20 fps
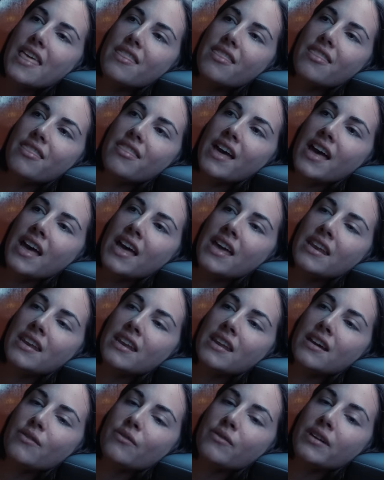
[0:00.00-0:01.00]

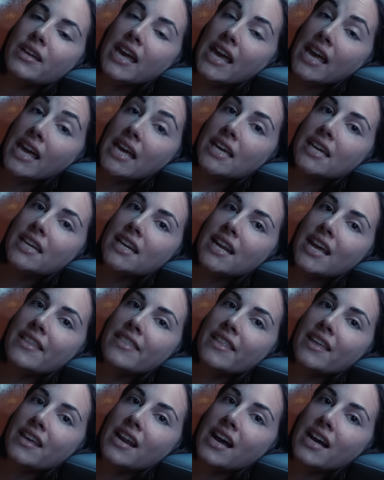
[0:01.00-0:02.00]
Then we ate,
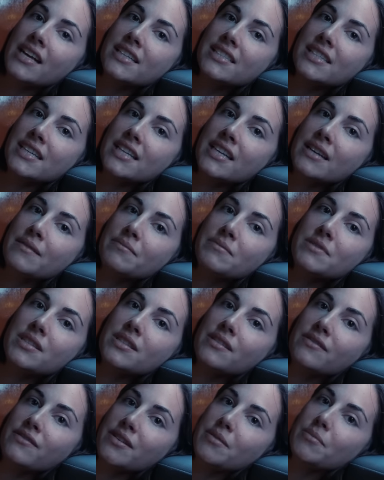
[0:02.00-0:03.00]
and then I sent him
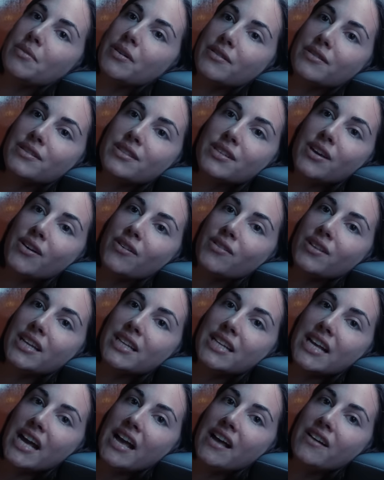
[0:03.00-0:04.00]
to the V to go
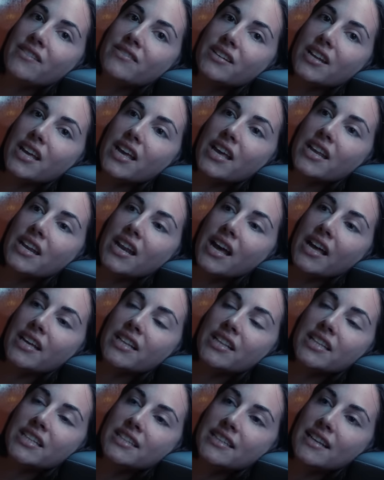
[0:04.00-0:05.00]
lay down, and I
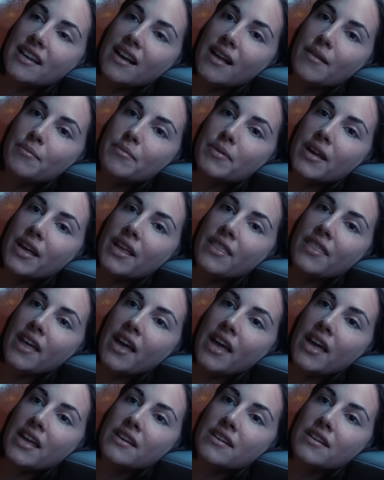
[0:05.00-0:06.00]
cleaned up, and
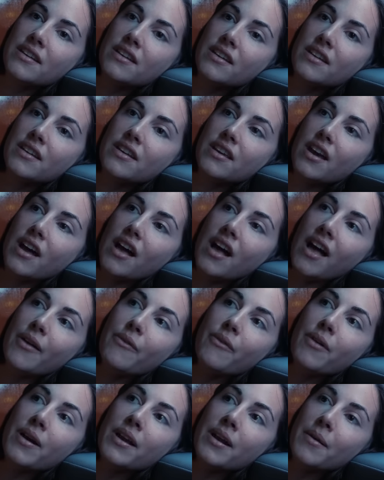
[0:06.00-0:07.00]
then I
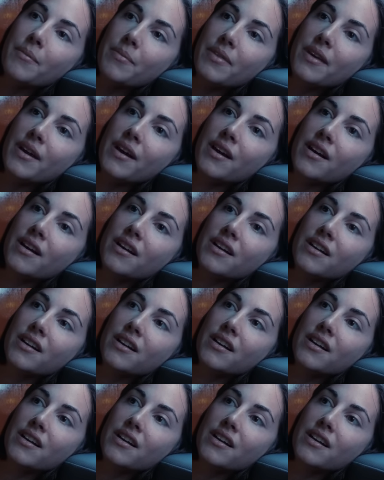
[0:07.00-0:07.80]
went up there,